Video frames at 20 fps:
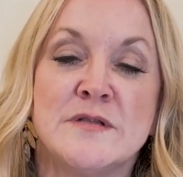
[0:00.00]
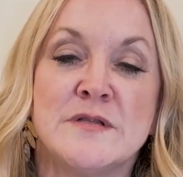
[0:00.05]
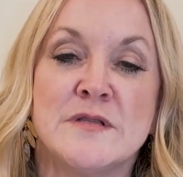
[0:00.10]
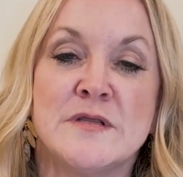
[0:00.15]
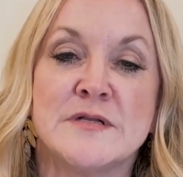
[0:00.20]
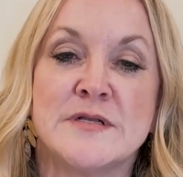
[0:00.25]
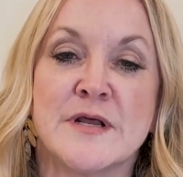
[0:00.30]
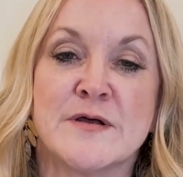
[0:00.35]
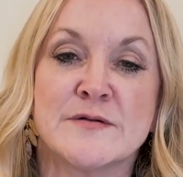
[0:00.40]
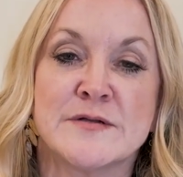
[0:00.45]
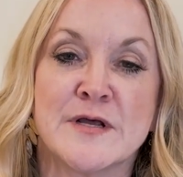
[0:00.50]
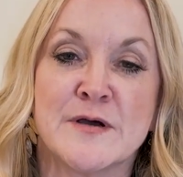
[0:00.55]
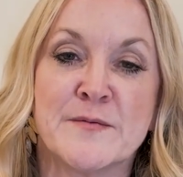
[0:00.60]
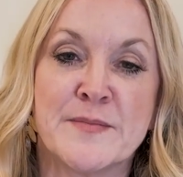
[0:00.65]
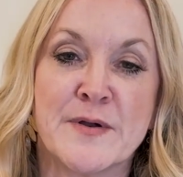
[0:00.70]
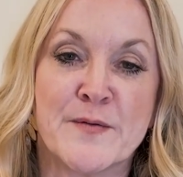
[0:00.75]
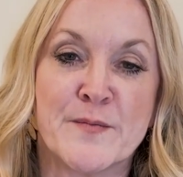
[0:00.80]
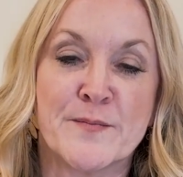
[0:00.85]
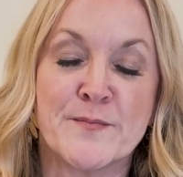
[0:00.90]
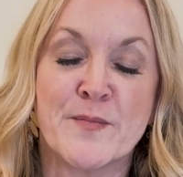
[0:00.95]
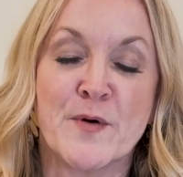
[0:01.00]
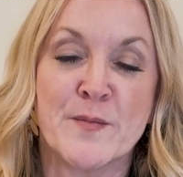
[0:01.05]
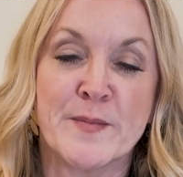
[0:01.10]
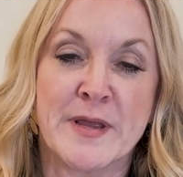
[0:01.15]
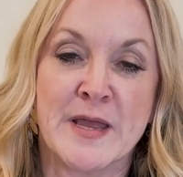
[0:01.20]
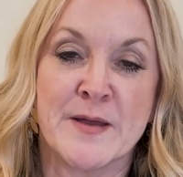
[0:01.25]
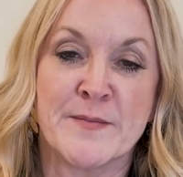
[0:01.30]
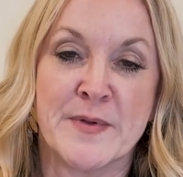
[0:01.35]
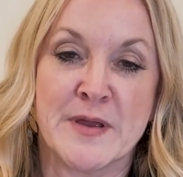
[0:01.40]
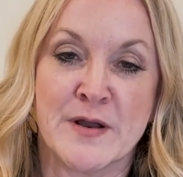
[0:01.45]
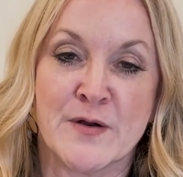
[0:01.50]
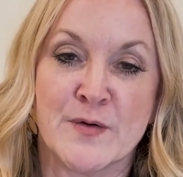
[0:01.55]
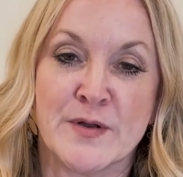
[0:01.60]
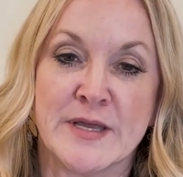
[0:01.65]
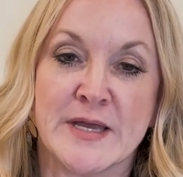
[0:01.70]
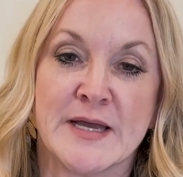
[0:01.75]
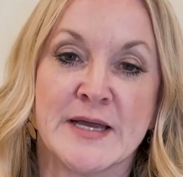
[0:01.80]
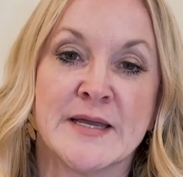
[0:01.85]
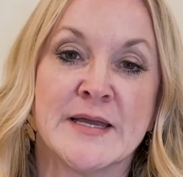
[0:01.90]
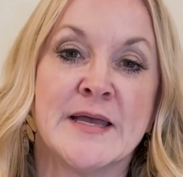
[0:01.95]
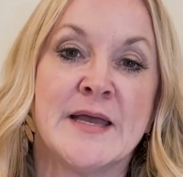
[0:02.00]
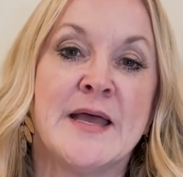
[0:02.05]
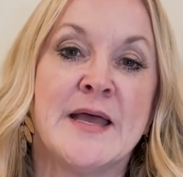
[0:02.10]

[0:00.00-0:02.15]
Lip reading: the downtown Birmingham area.